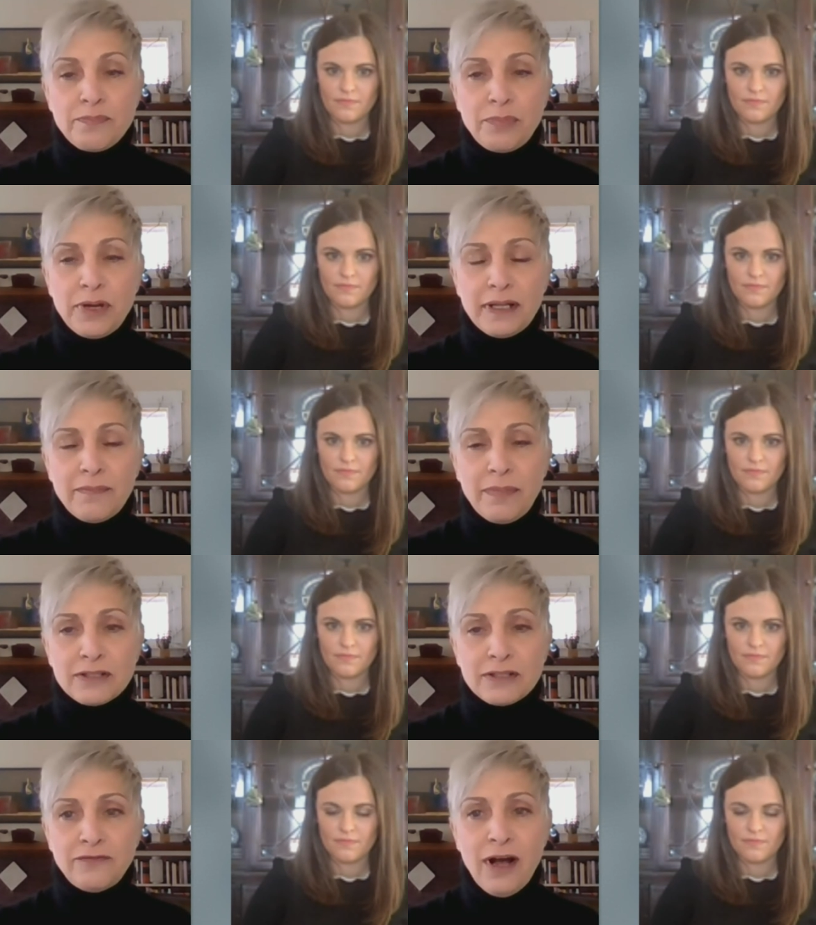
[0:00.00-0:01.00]
Speaker 1: but
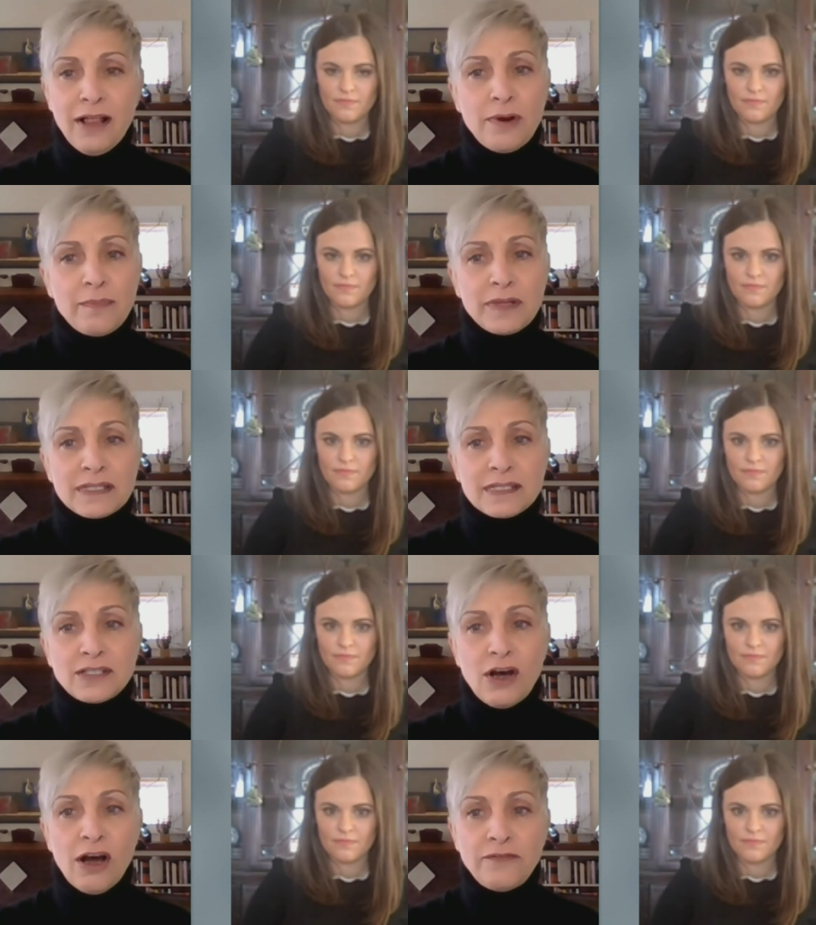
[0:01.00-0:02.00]
there's a follow up that
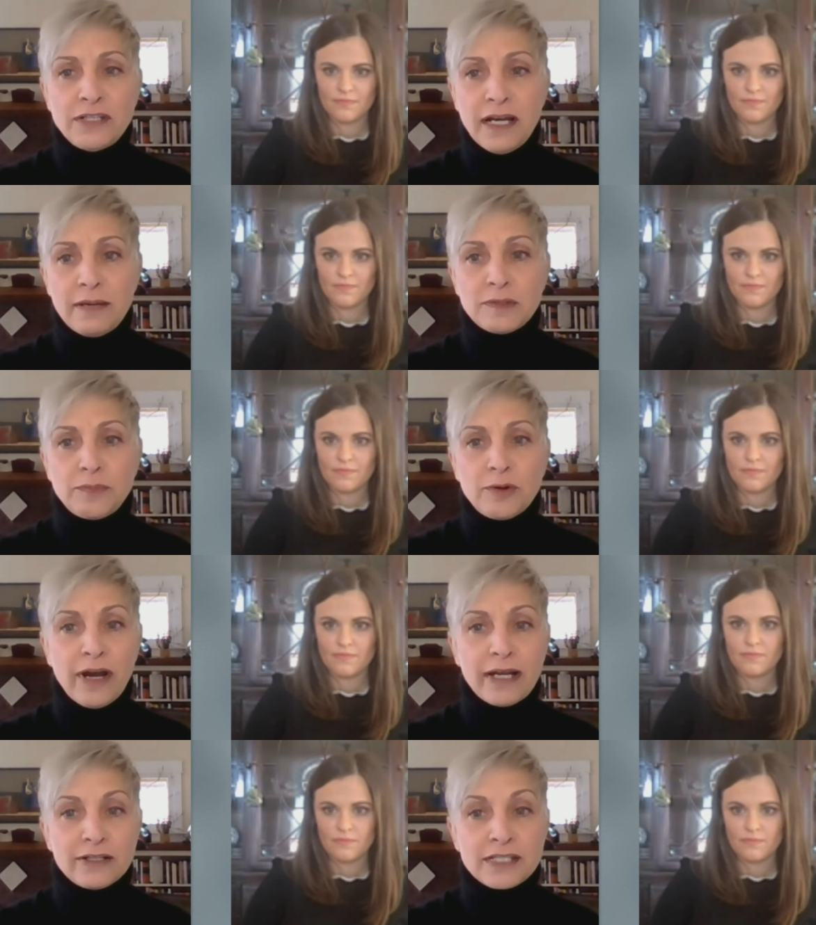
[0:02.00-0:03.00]
says oftentimes
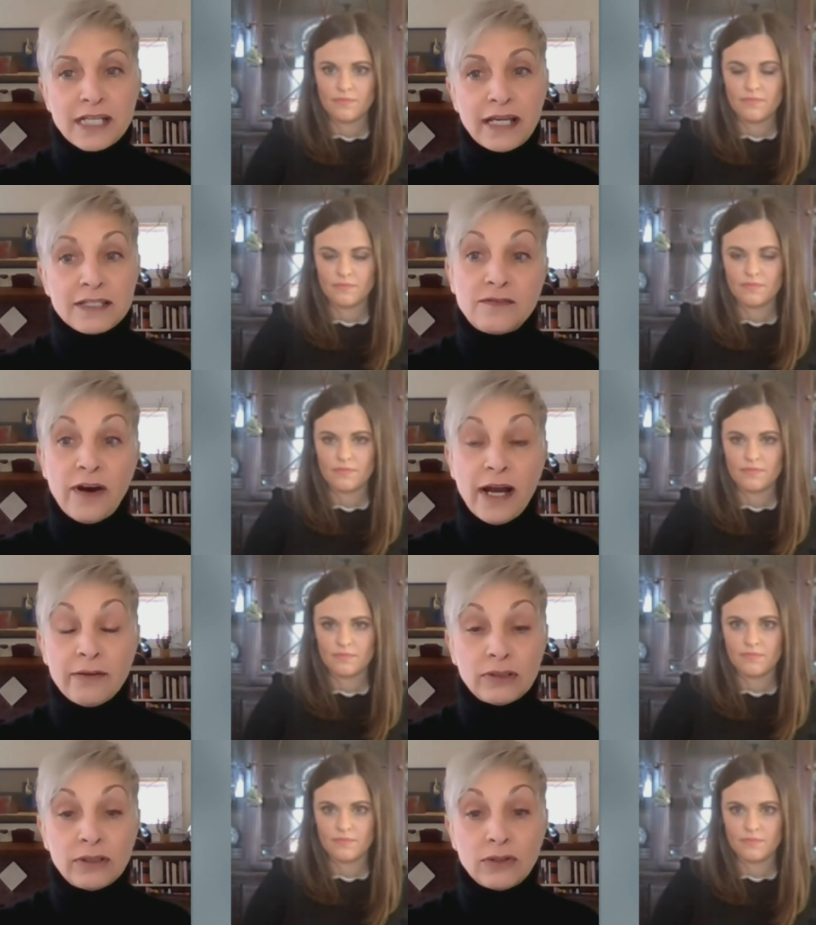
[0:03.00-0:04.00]
providers say it's
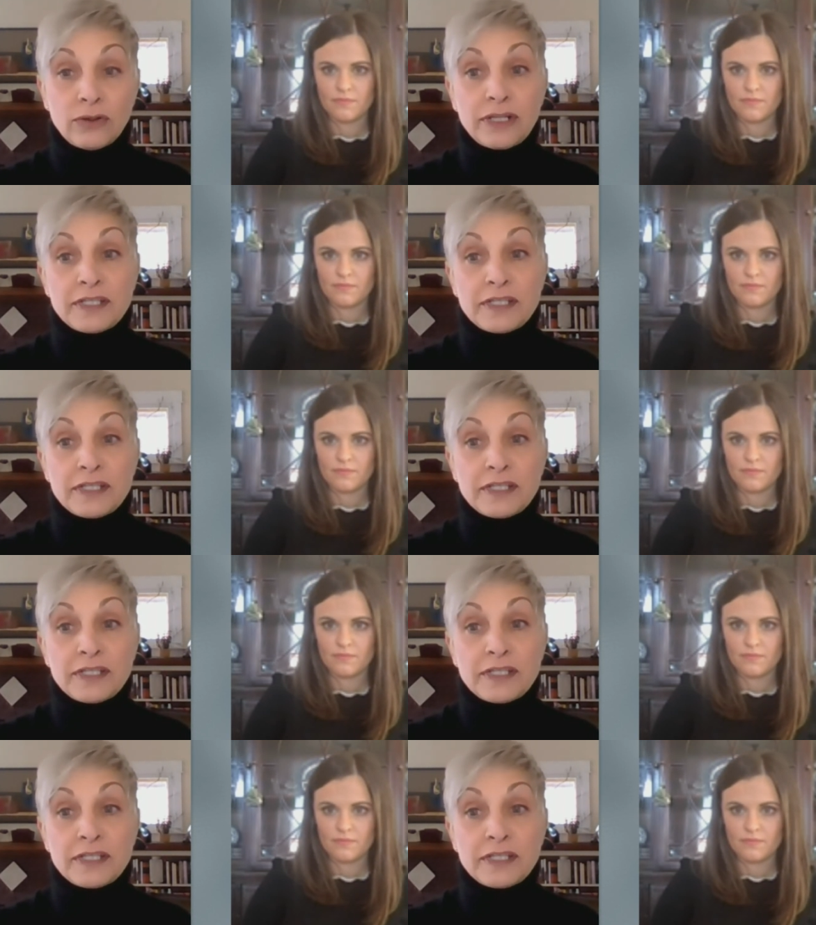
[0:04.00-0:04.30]
viral or it's